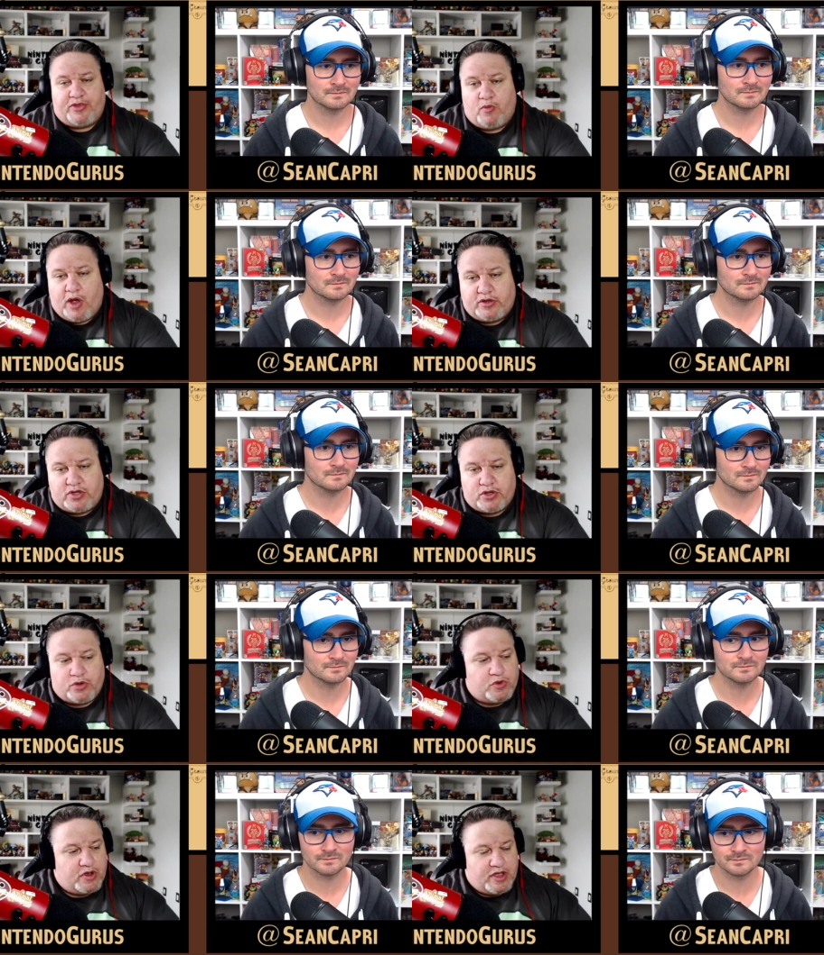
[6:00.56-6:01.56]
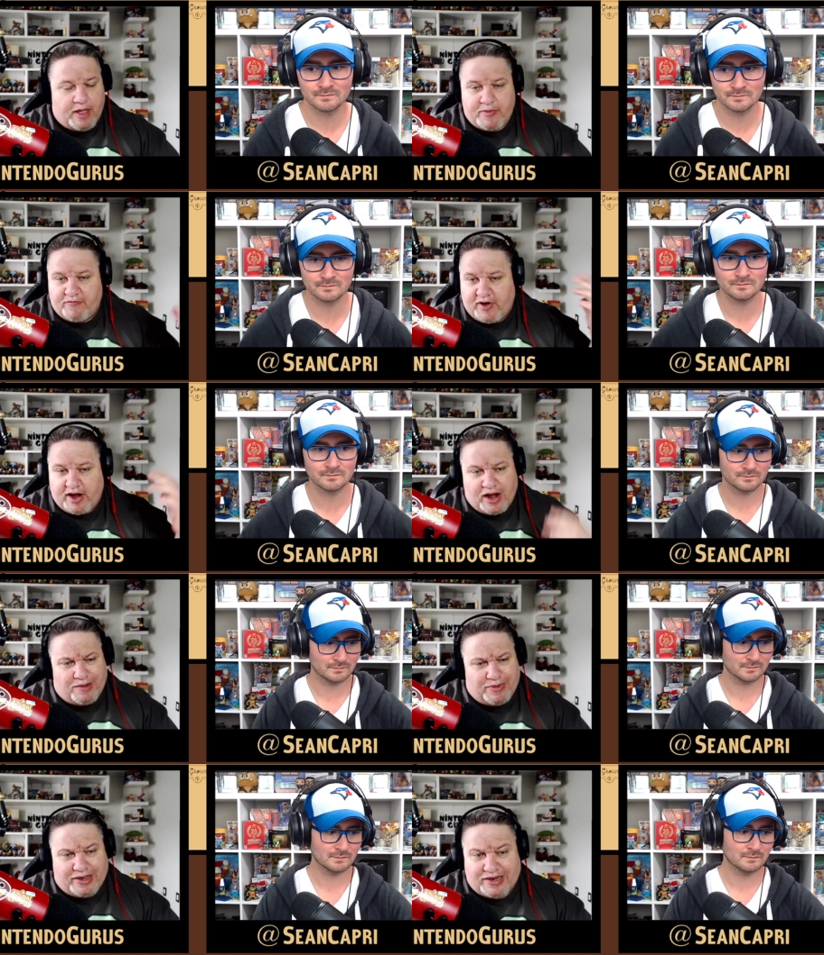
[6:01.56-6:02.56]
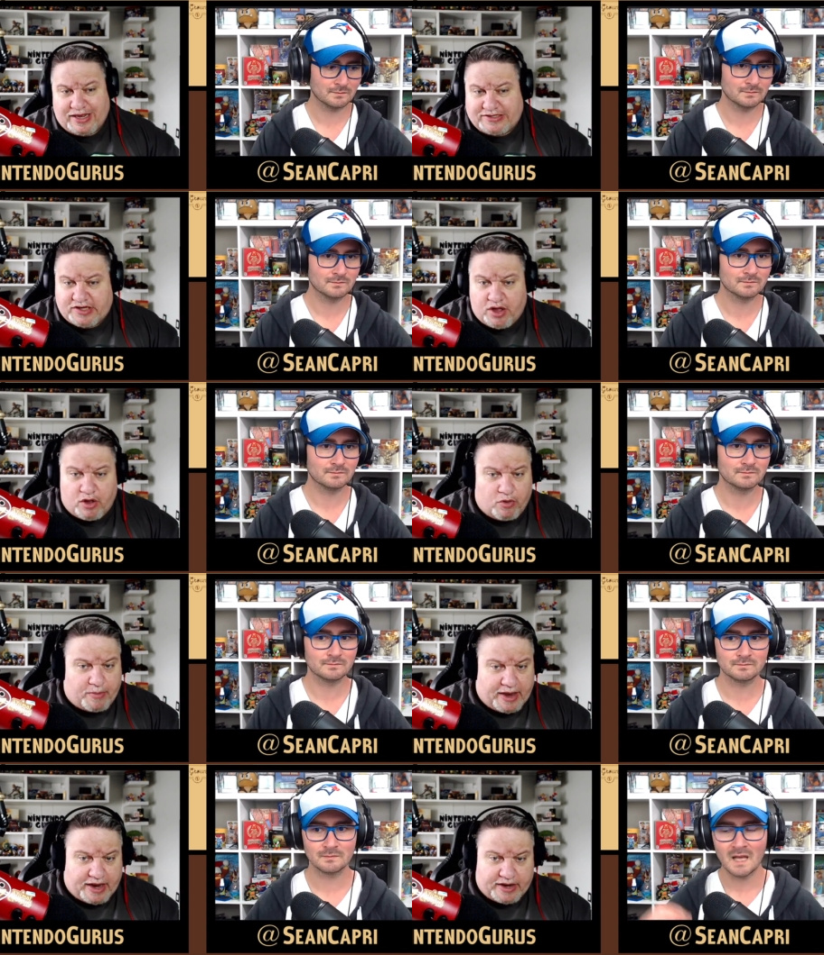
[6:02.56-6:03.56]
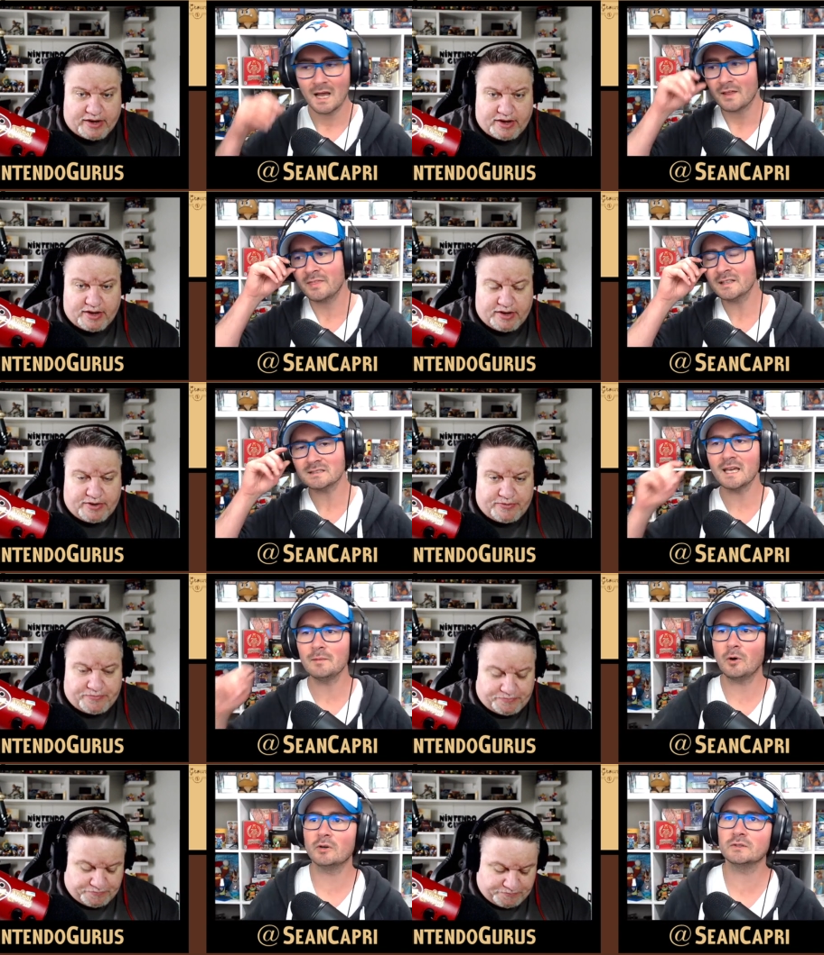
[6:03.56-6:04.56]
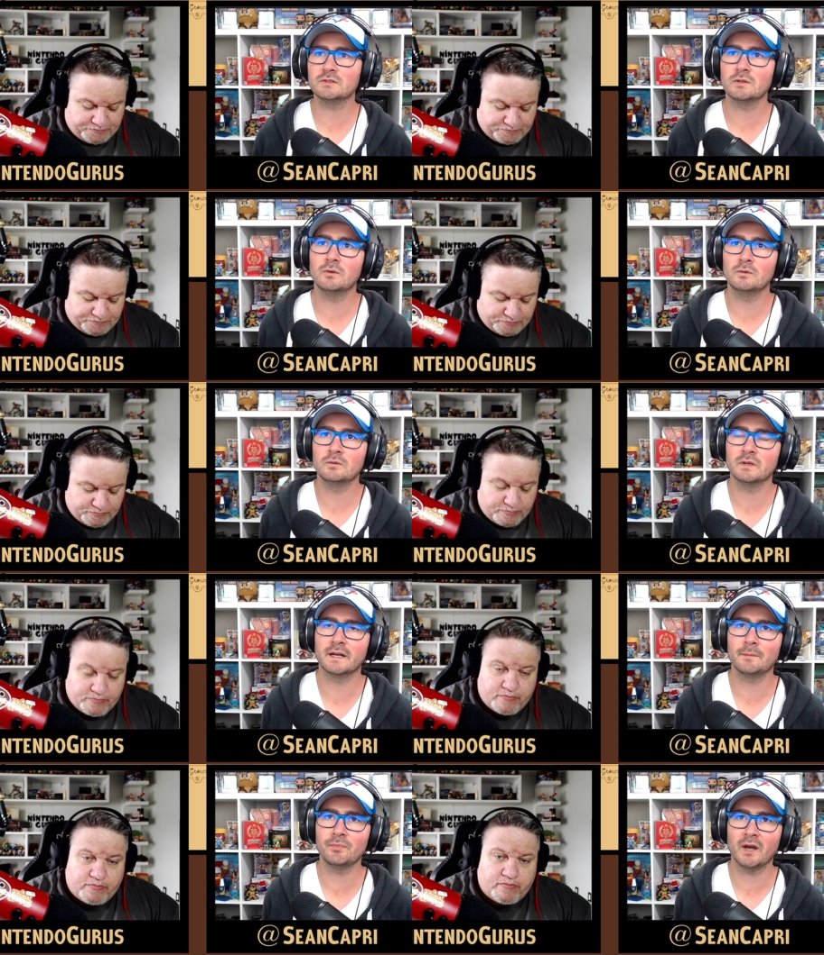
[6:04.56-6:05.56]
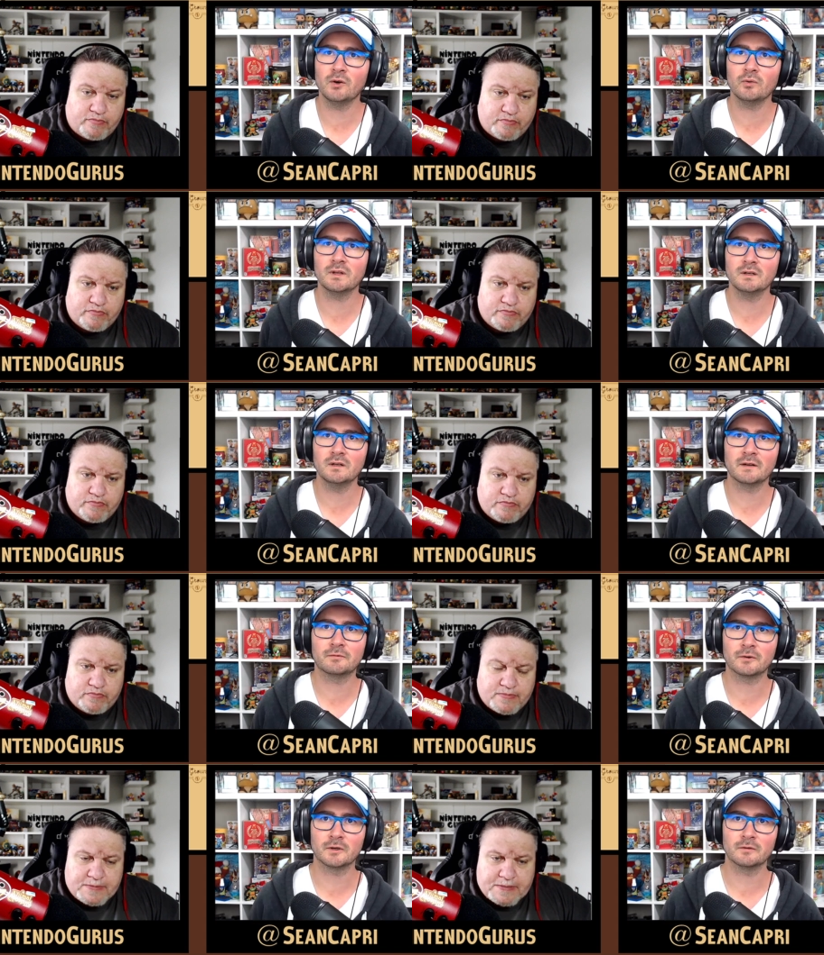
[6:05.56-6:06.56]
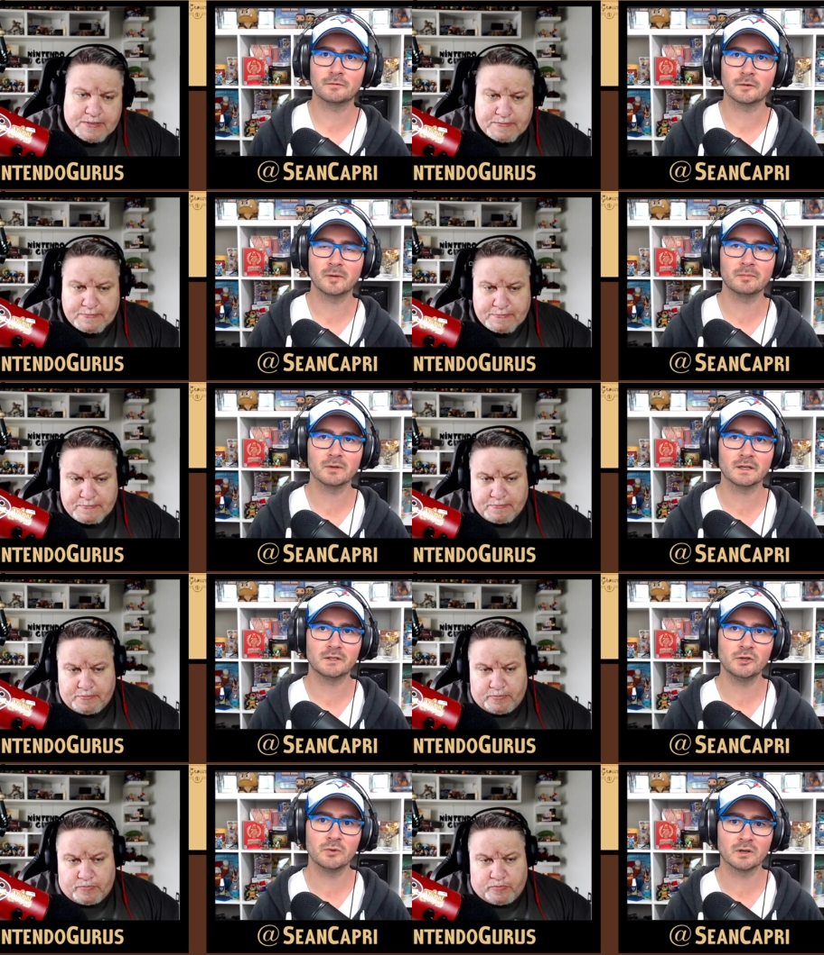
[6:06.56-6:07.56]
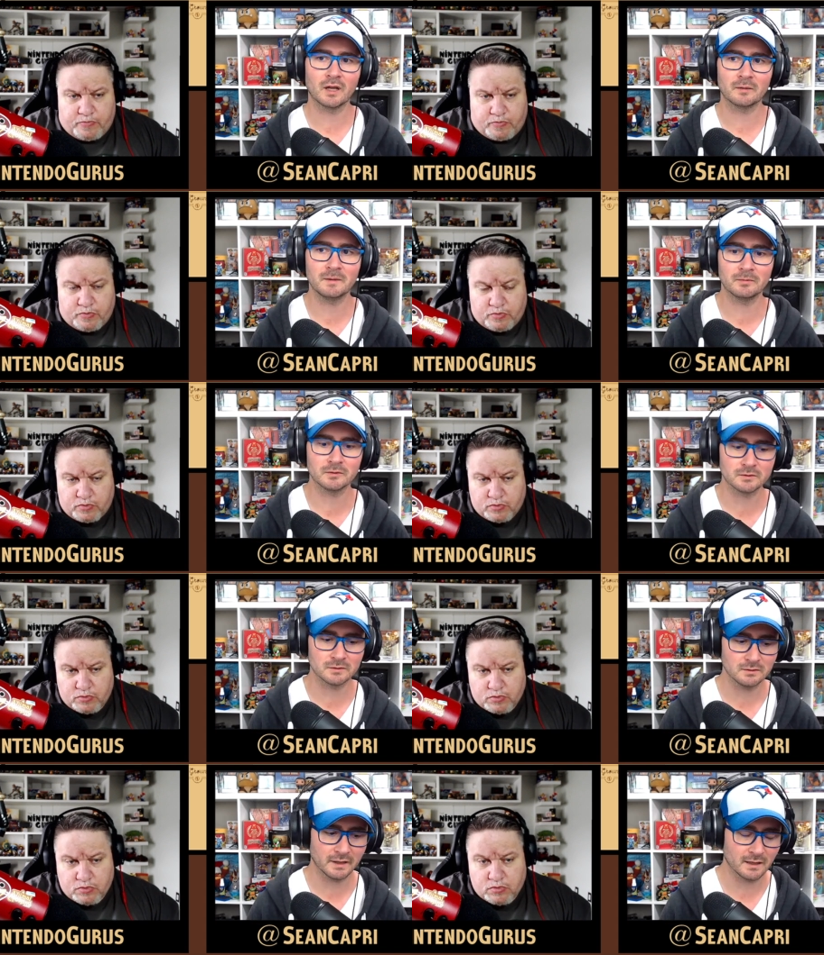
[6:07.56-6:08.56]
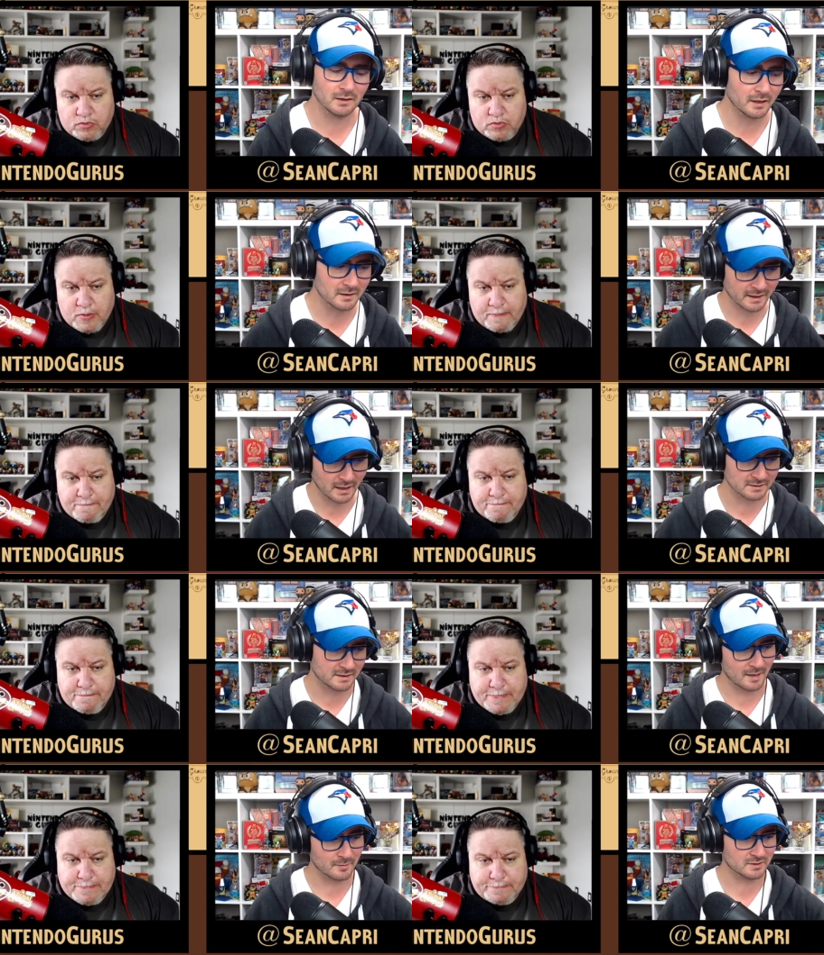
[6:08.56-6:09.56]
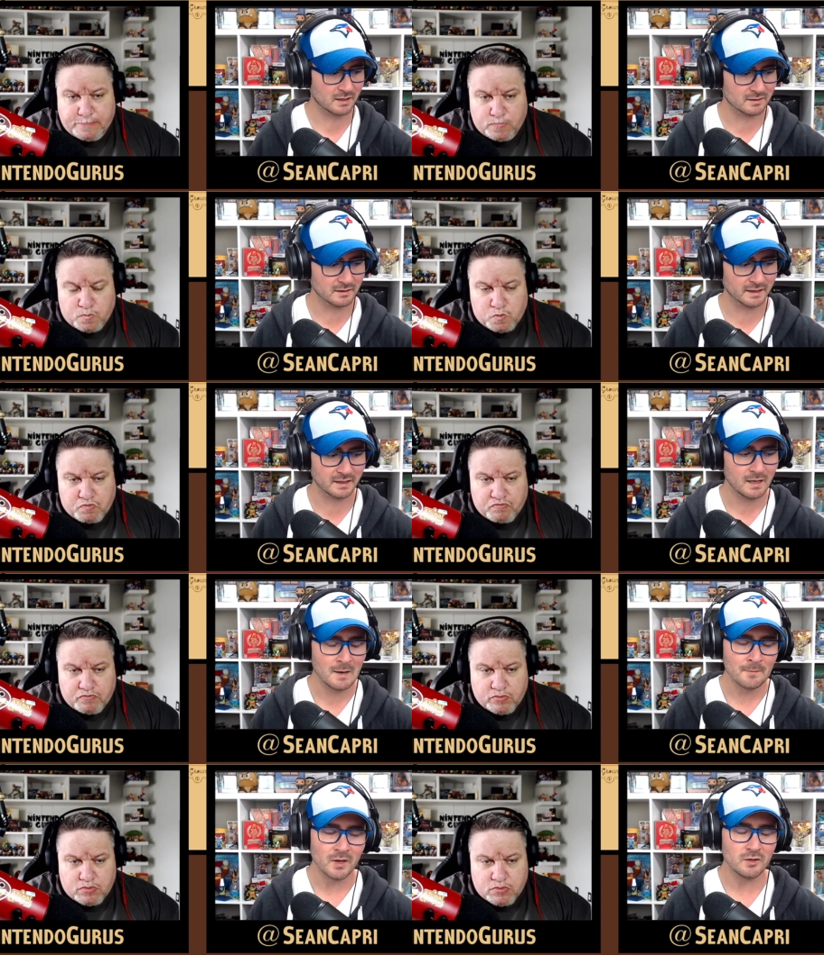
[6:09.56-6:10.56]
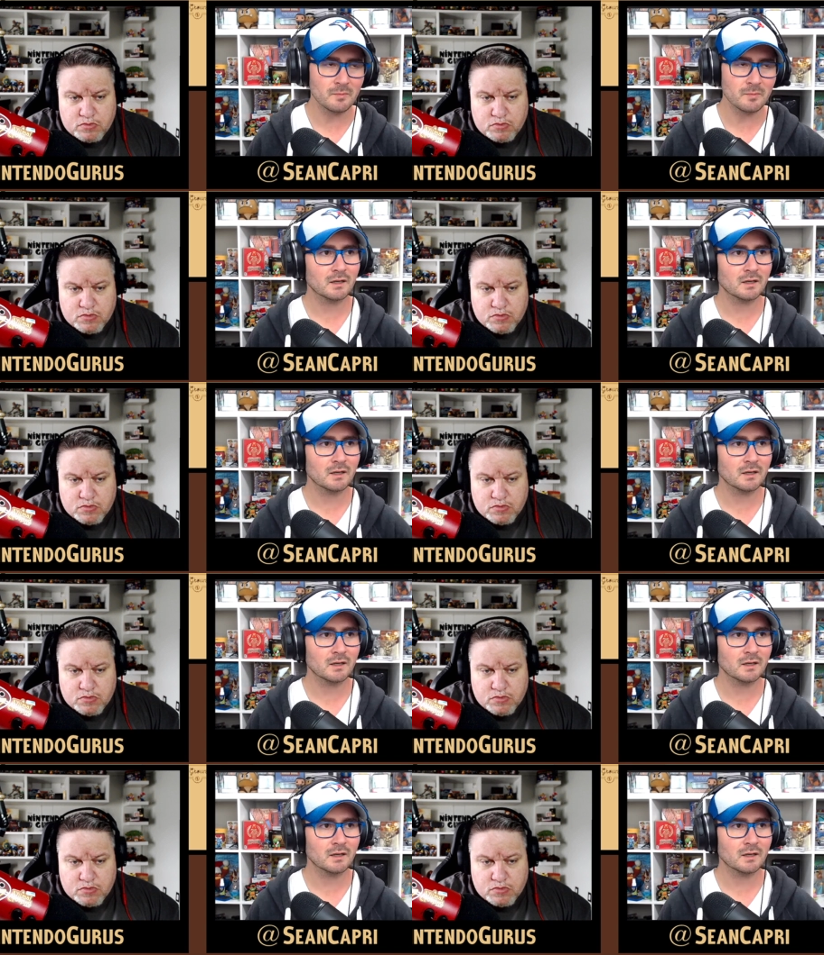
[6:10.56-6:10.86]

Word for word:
Speaker 1: of the Wild 2 and be ready. And I'm like, let's go, man. This game also,
Speaker 2: like, I know that, like, for for people like you and a lot of people, like a lot of like us gamers, kind of thing. Like, they, you might